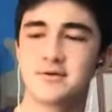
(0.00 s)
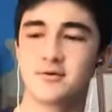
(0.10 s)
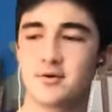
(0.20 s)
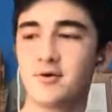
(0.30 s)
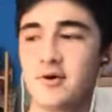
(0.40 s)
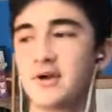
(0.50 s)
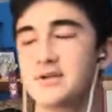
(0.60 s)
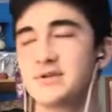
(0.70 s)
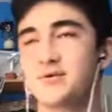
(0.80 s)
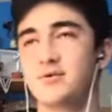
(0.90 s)
going on
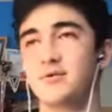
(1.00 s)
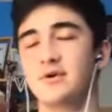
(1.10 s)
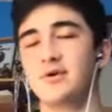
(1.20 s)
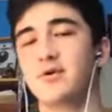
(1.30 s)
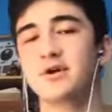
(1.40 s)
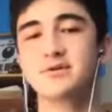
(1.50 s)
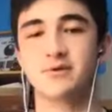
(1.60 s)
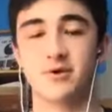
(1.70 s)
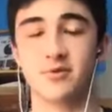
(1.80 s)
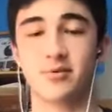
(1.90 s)
to
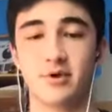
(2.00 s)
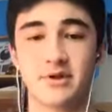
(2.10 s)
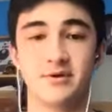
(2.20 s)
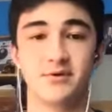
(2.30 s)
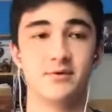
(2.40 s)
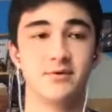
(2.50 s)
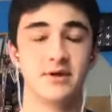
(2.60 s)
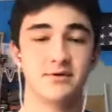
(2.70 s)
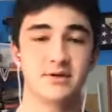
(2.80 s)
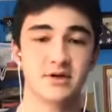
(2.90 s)
another point that
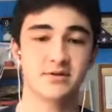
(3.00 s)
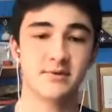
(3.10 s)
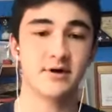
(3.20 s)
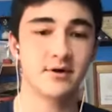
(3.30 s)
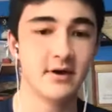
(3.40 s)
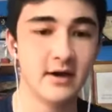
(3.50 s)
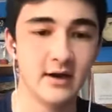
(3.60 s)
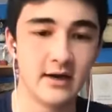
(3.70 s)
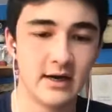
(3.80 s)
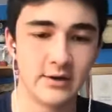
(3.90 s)
you talked about,
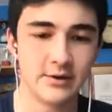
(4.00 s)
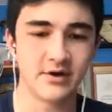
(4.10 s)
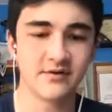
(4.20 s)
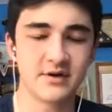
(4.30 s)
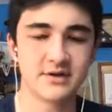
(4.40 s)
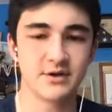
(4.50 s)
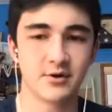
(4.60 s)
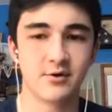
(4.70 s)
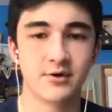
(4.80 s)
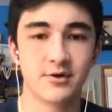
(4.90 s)
how a lot of kids are
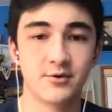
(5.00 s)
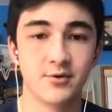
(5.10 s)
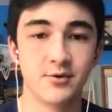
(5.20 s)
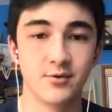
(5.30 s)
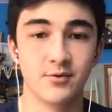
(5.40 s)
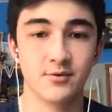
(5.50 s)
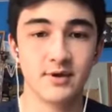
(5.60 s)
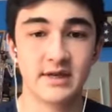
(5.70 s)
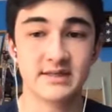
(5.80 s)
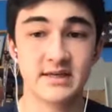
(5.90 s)
going through
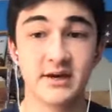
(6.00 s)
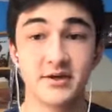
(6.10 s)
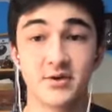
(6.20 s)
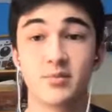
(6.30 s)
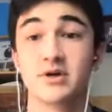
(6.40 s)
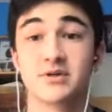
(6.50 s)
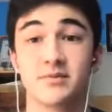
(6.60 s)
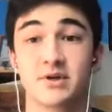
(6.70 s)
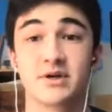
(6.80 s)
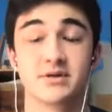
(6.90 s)
anxiety and depression
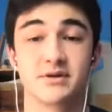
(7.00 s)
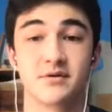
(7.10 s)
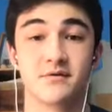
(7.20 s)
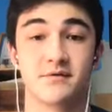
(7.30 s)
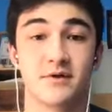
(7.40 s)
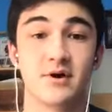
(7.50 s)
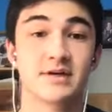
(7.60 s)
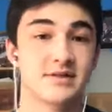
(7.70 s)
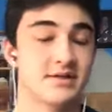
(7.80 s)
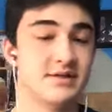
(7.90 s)
because of their
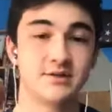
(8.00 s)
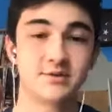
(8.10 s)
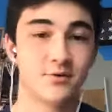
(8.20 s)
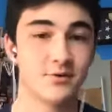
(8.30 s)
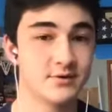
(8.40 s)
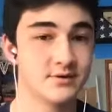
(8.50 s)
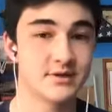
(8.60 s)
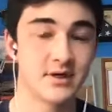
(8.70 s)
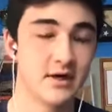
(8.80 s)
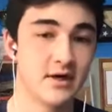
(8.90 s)
SAT scores
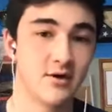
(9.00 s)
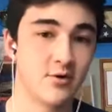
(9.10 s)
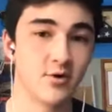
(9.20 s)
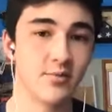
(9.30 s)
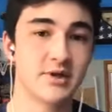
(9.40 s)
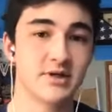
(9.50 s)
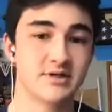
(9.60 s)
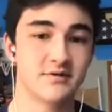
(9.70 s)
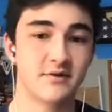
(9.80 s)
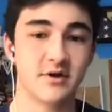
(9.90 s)
or because
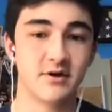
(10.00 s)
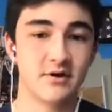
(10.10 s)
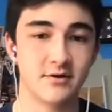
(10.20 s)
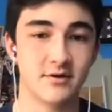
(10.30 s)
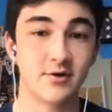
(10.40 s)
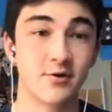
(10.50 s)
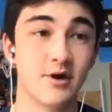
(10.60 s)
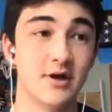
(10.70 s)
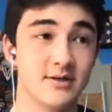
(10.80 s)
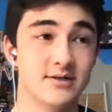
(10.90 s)
of their
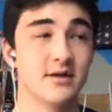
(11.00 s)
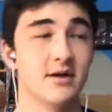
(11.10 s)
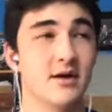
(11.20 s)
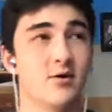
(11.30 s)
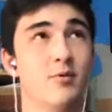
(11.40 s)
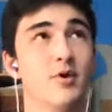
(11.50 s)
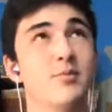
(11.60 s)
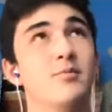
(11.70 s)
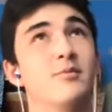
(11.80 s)
grades. One